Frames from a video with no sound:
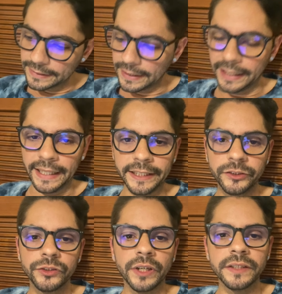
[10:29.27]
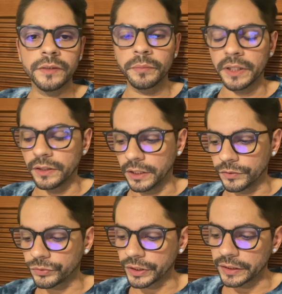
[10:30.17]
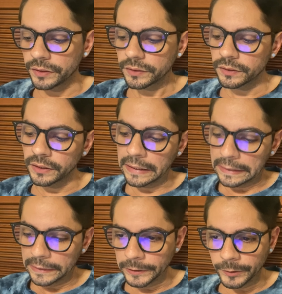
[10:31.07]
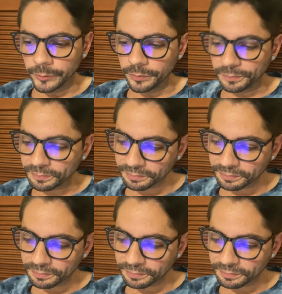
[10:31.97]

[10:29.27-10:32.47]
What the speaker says: I had to try something different, and